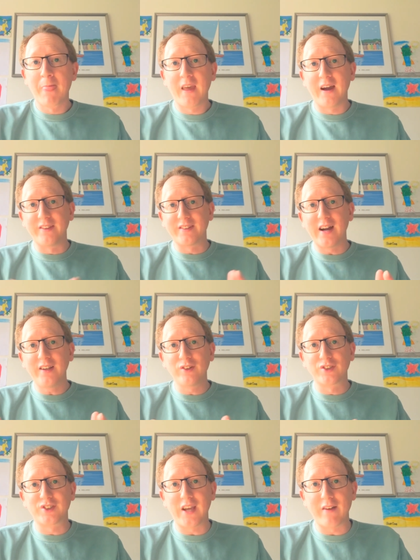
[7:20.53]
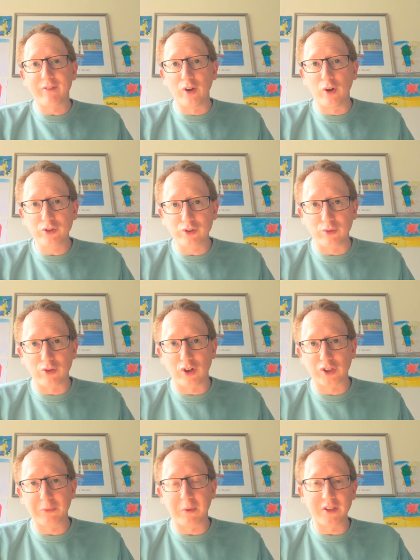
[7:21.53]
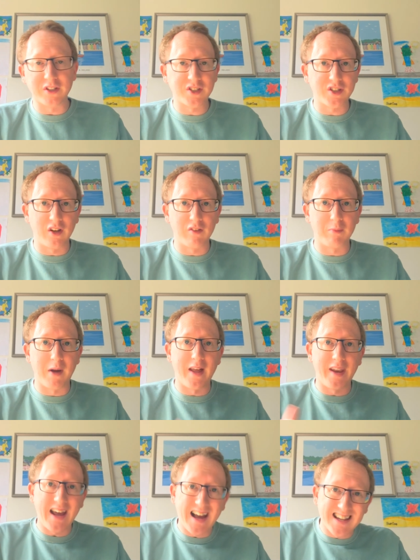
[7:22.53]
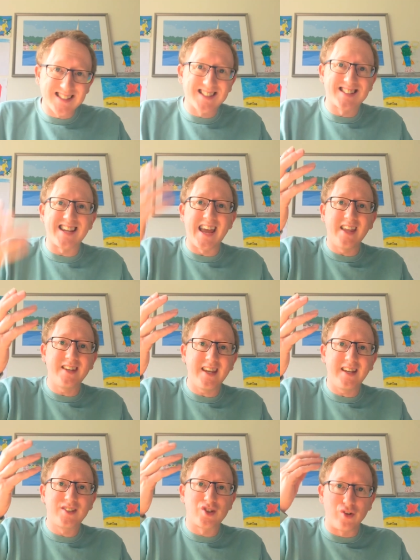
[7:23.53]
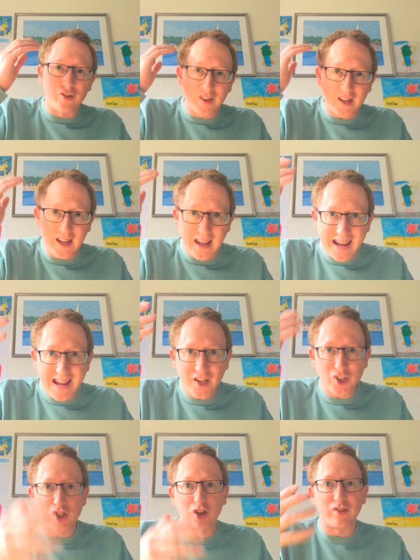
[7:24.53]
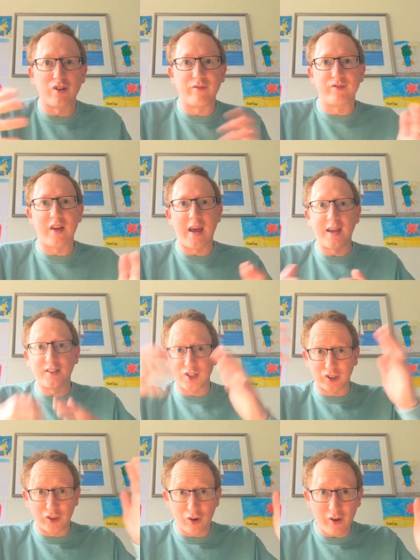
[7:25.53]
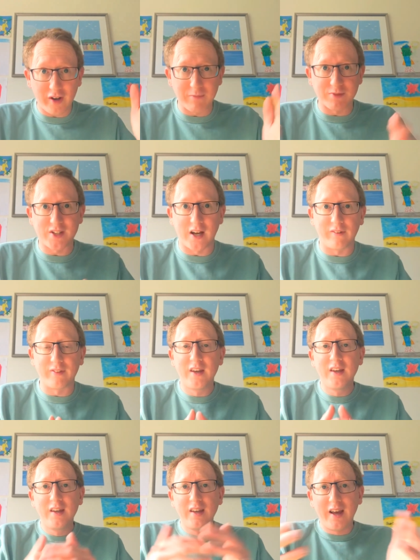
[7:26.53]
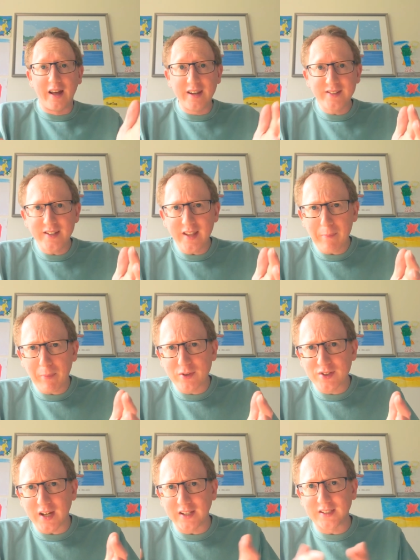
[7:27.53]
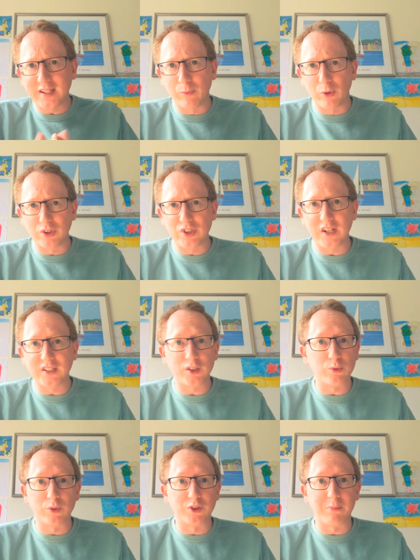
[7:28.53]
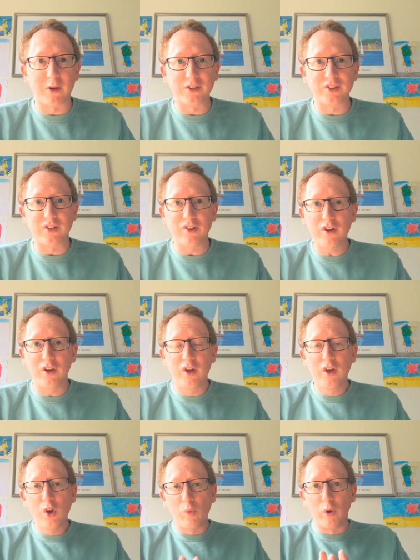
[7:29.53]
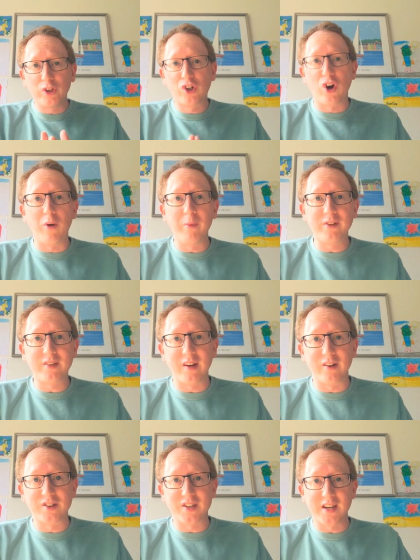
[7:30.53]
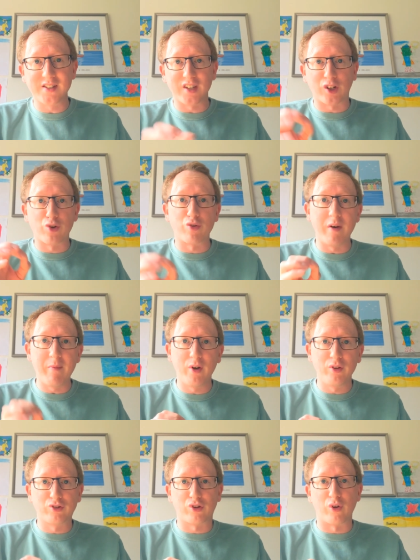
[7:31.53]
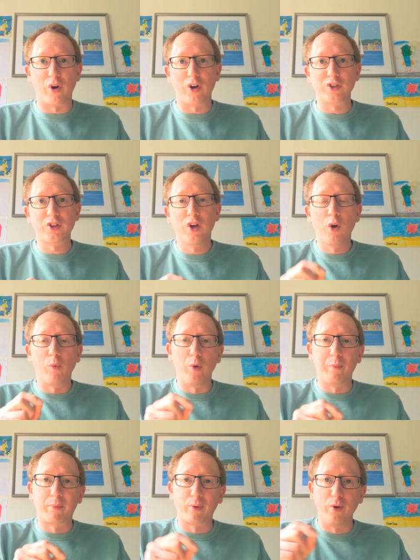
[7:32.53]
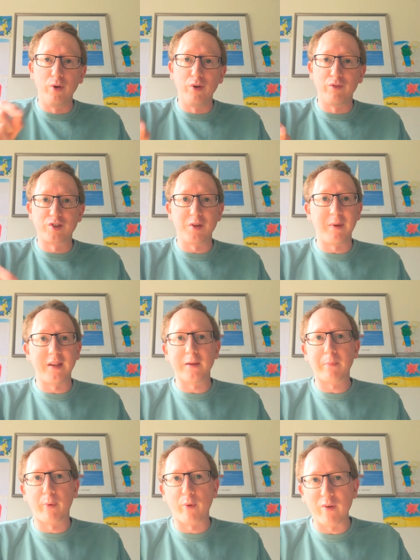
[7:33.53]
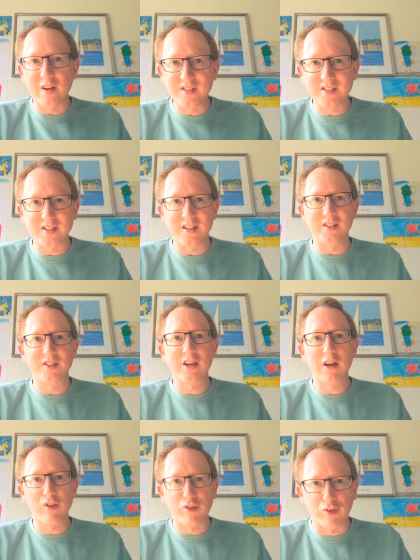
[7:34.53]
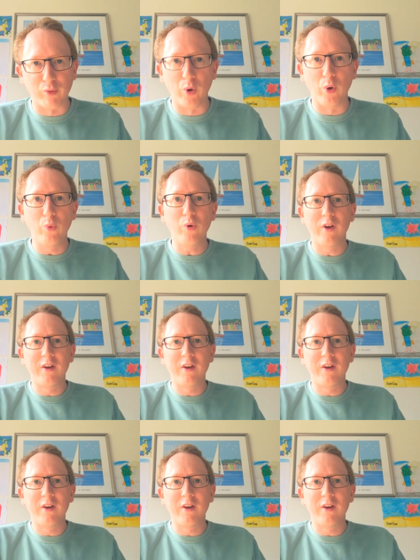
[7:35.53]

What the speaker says: And Daniel 7 also talks about the Son of Man ascending to the Ancient of Days, to God himself. And isn't that precisely what Jesus was about to do? One commentator says the criminal's cross would prove to be the prince's throne.